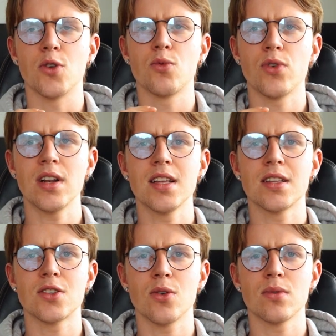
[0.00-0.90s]
You really
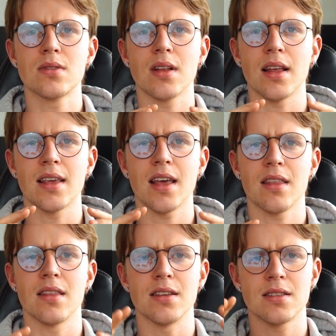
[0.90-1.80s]
don't like
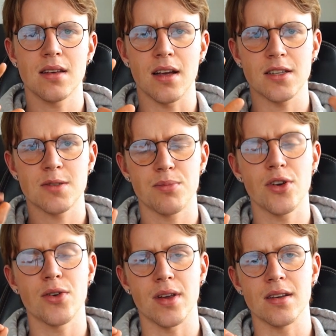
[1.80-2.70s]
get this
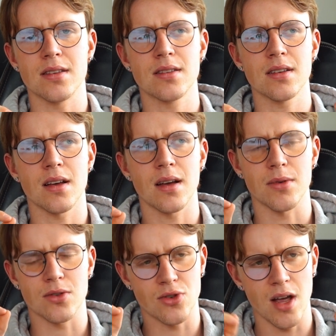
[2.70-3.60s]
experience
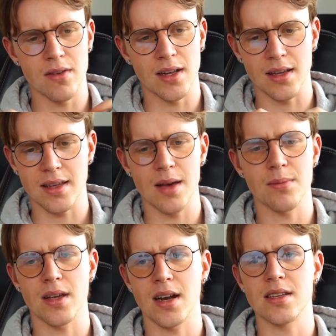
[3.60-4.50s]
about traveling and
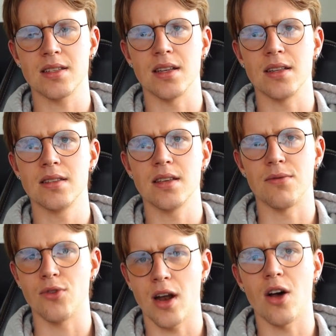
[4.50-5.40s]
camping in Iceland
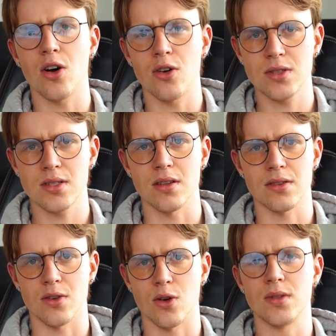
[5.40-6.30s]
if you're at hostels
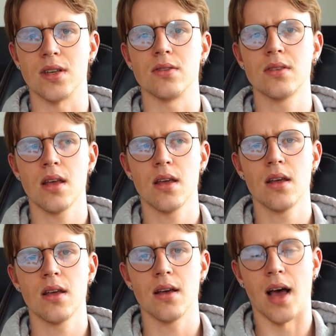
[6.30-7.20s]
and hotels,
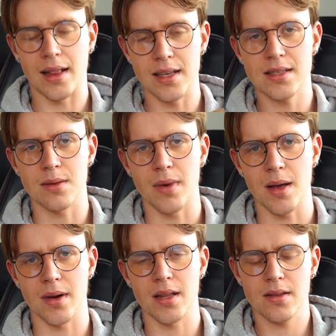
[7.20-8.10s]
at least in my
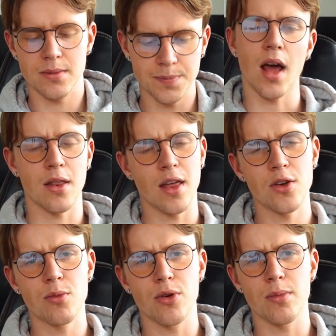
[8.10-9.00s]
mind. And then
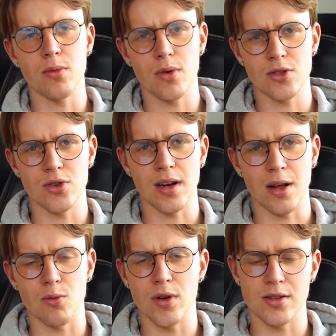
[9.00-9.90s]
you're probably wondering
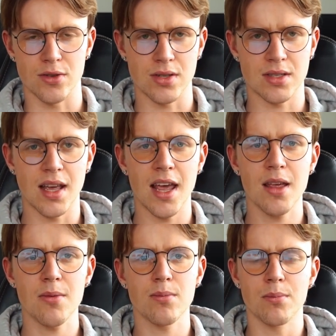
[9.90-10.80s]
like where to
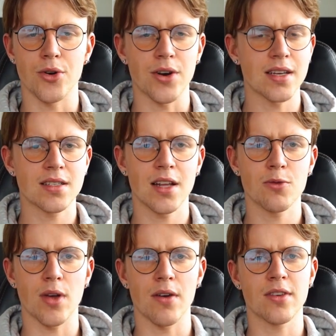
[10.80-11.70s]
stay, but in
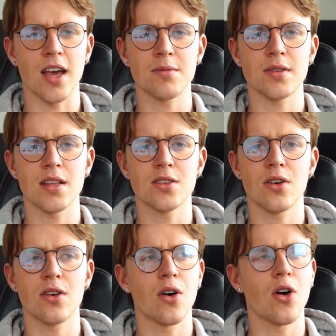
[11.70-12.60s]
Iceland we have campsites
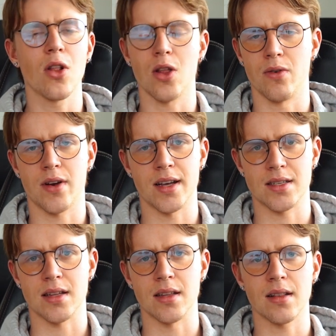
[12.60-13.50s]
all over
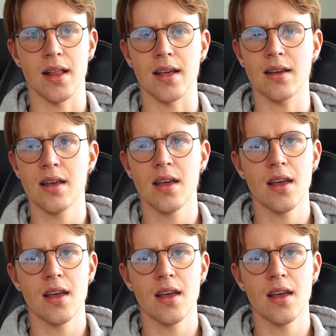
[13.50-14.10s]
Iceland. Like